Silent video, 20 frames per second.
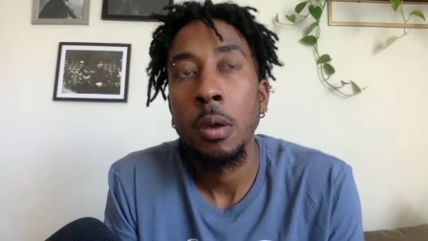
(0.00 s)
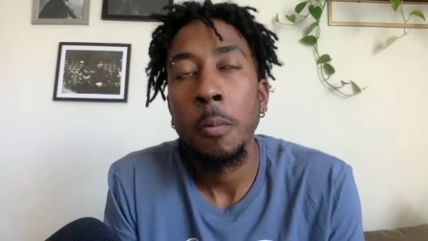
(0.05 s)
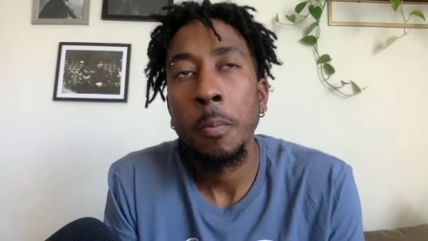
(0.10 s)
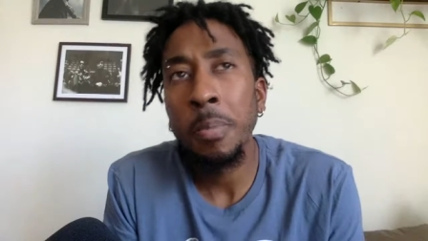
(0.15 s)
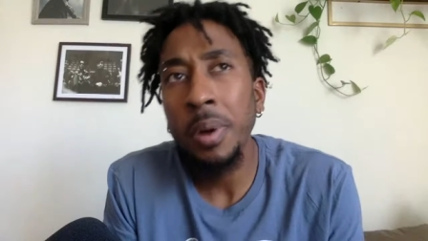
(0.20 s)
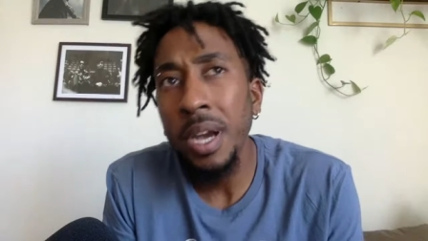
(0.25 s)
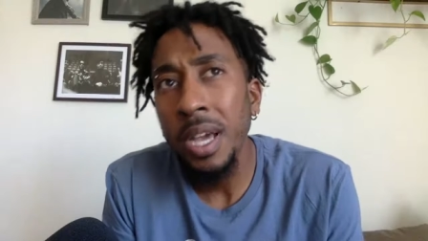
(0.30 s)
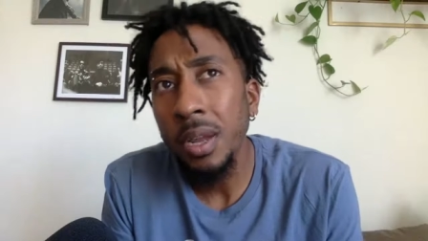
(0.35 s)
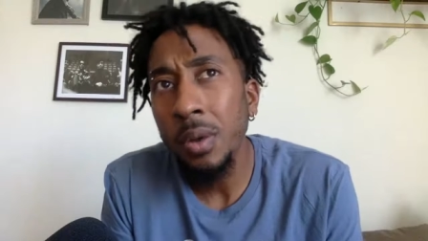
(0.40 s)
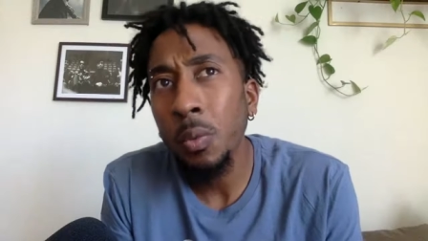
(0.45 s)

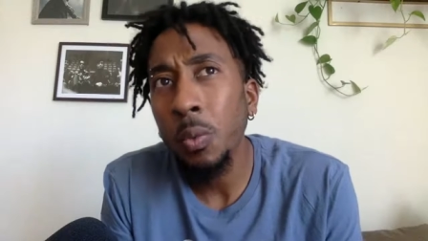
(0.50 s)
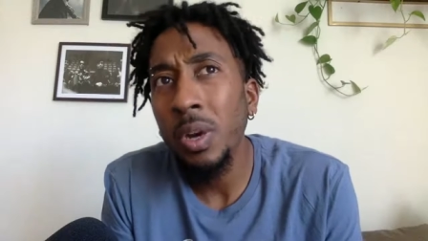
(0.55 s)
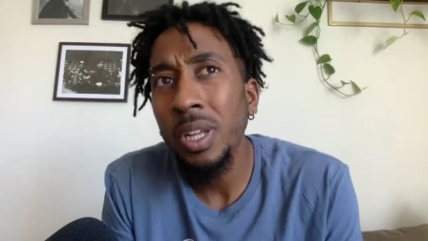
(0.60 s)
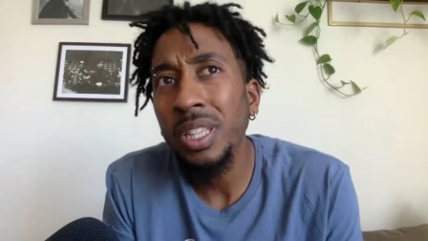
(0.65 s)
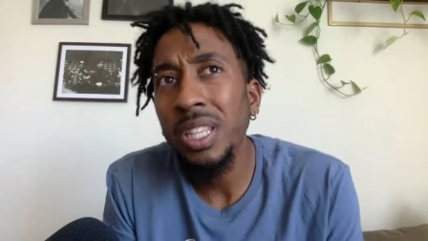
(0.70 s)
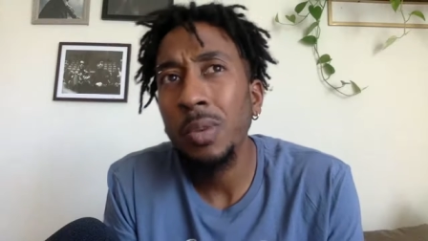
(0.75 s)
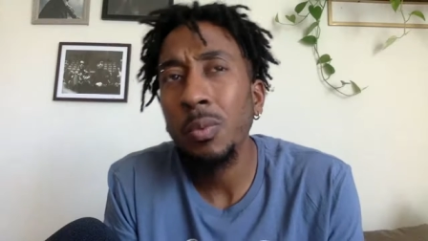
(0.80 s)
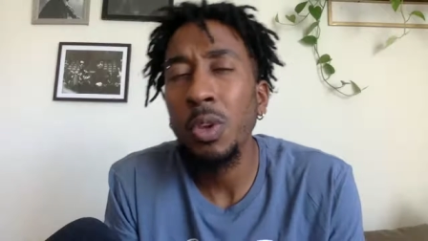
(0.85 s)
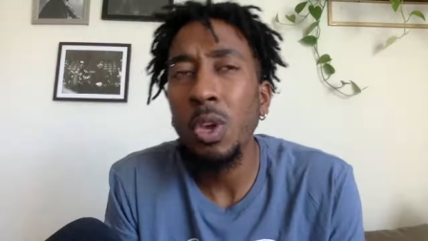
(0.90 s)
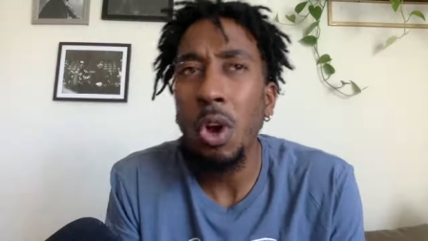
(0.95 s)
But one
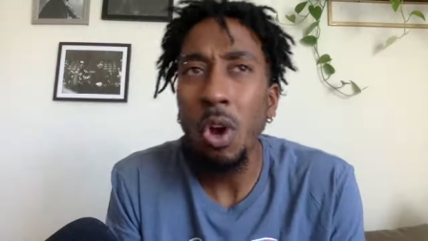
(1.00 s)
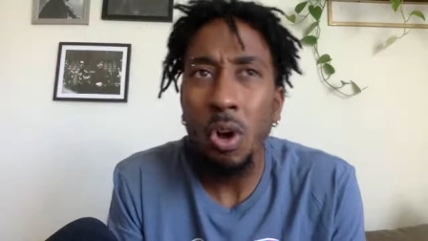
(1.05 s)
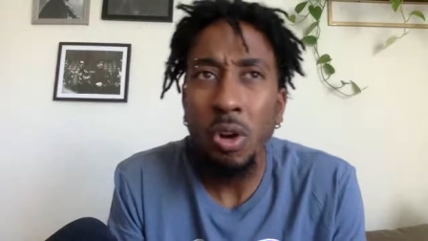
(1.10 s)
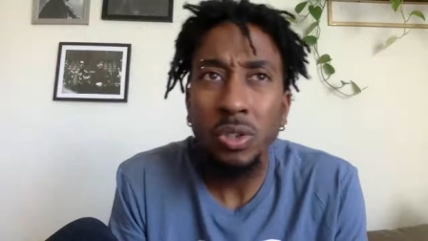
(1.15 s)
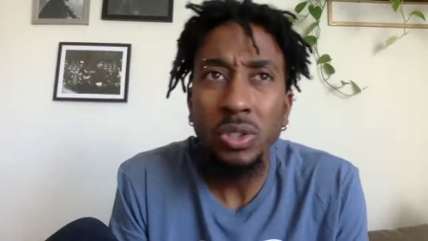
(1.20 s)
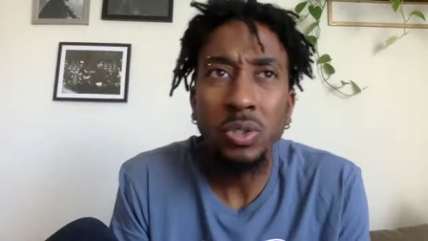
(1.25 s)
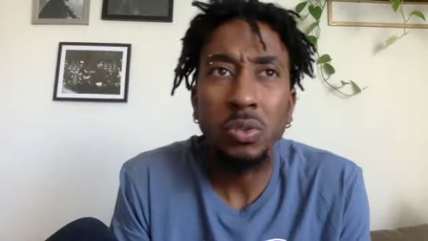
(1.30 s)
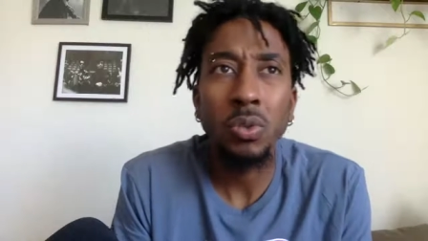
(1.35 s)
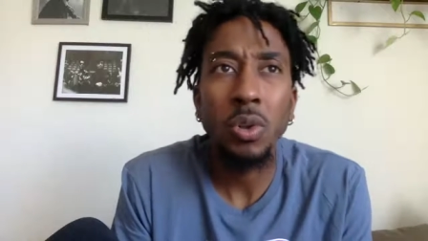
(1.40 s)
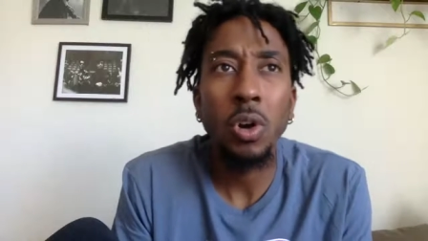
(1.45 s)
thing we
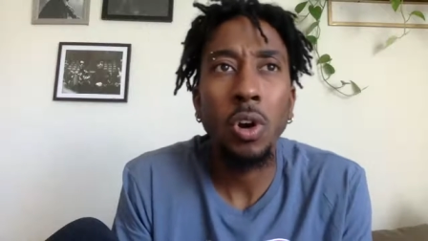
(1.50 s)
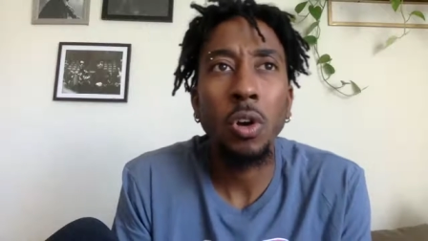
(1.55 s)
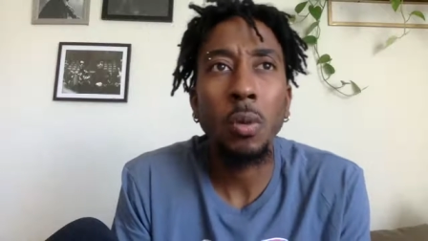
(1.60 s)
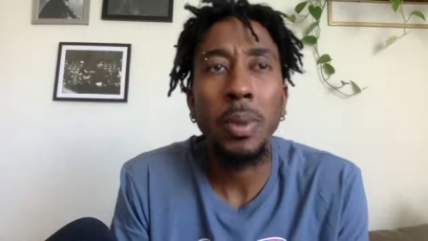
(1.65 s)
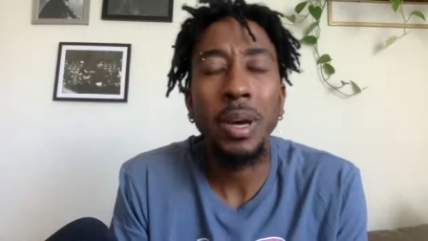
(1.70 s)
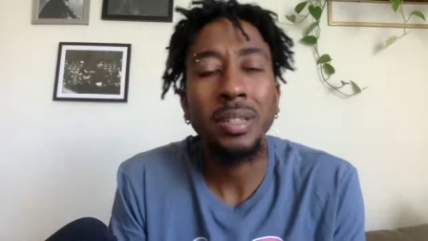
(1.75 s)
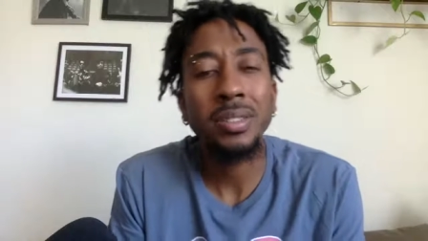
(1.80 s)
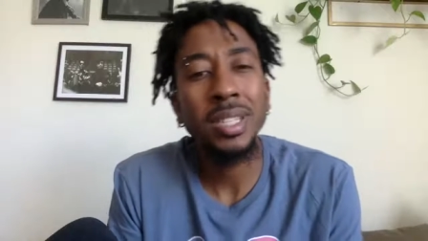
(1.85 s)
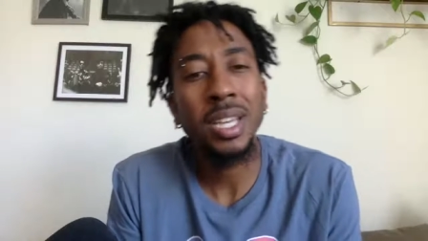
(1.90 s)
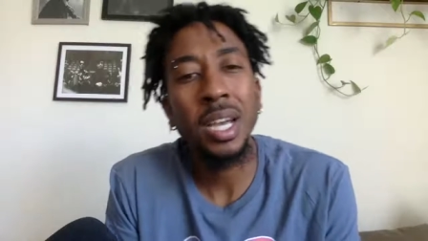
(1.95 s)
also know
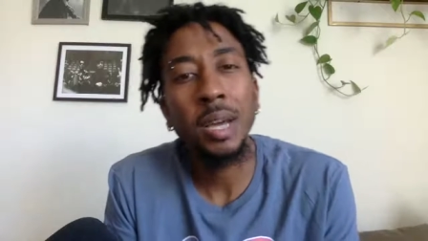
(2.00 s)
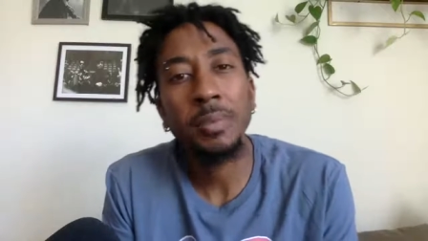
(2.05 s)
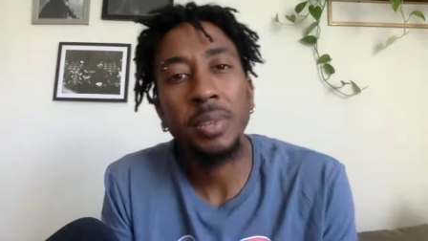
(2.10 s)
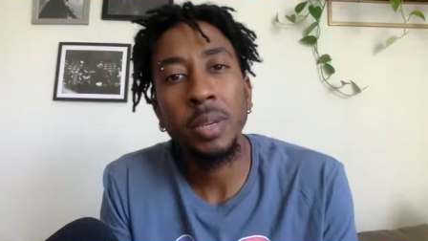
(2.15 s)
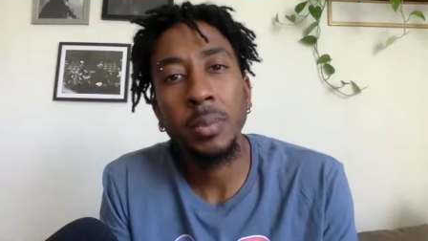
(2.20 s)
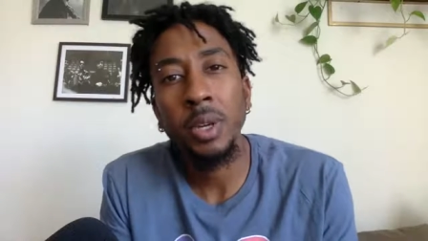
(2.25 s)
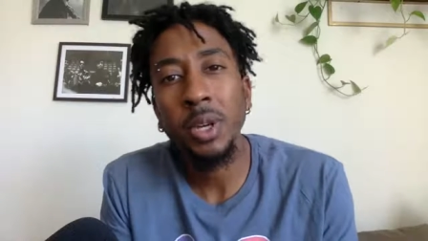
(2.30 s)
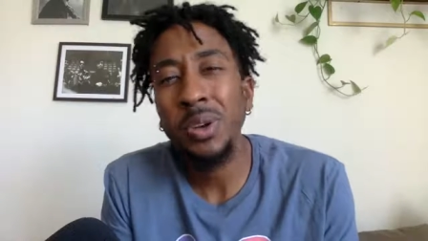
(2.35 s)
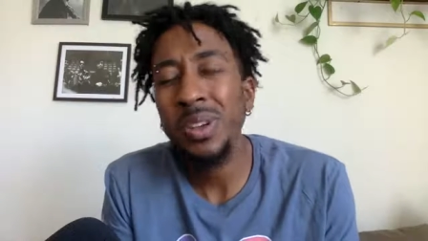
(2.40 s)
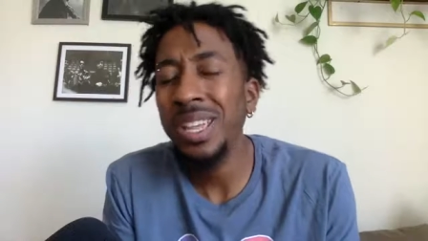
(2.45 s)
about Tom
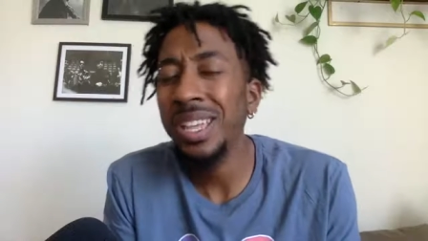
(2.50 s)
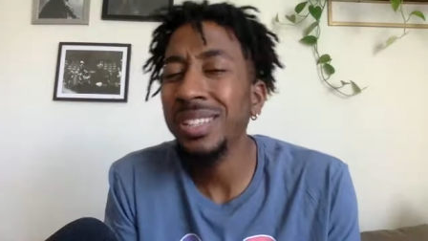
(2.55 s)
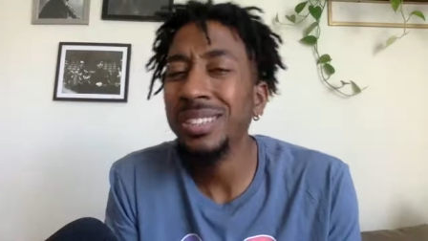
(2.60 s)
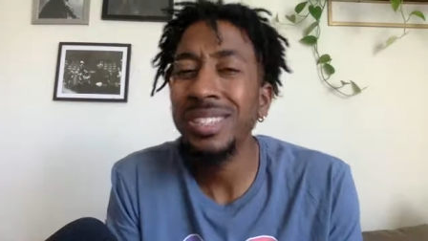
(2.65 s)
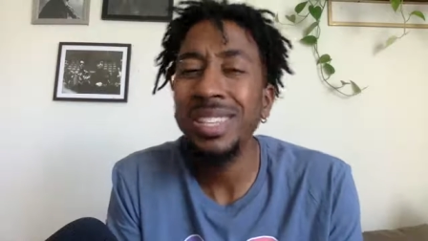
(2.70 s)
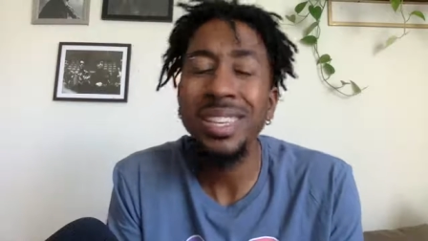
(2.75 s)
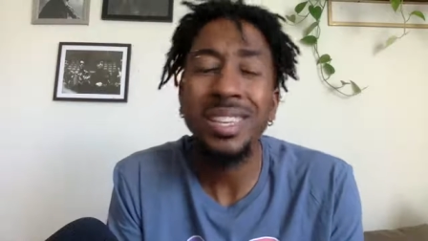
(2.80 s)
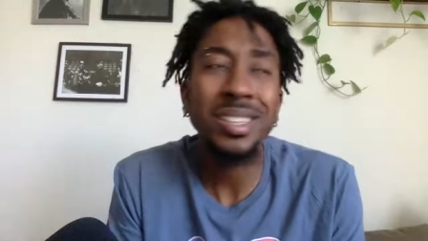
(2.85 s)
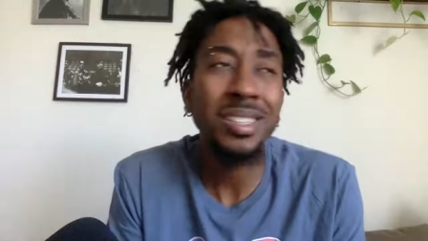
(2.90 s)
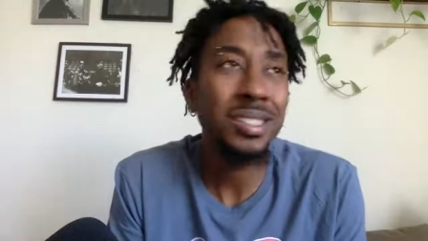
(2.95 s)
Thibodeau is
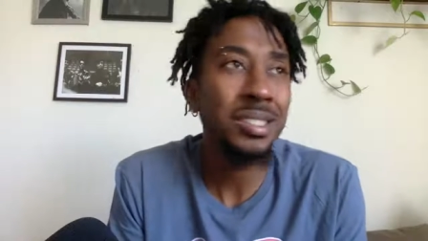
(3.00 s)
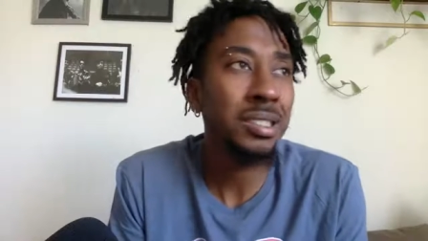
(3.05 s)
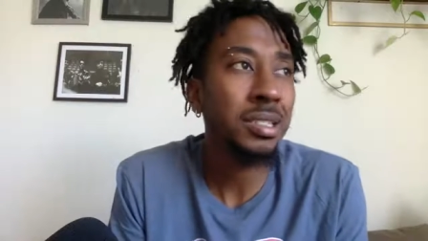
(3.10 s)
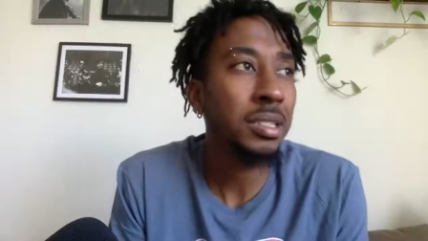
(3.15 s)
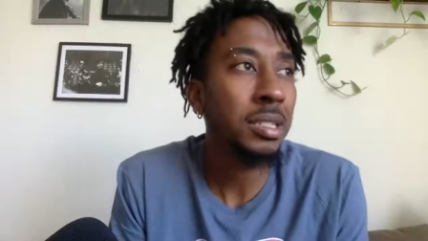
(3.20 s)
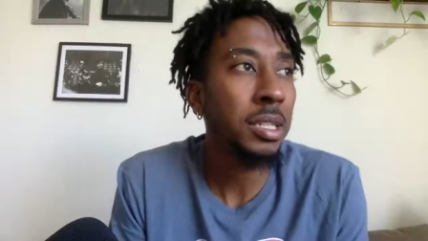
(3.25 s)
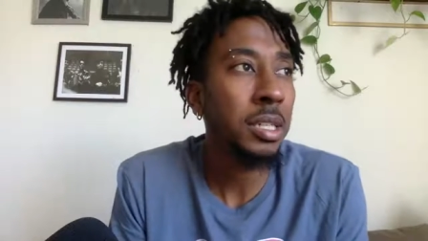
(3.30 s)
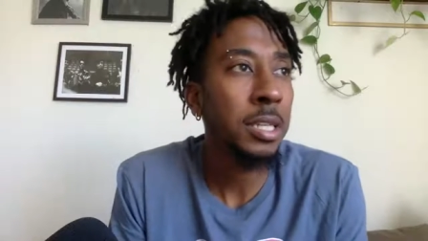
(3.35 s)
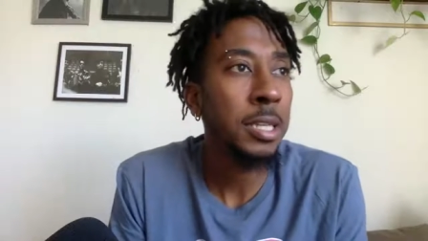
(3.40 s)
he is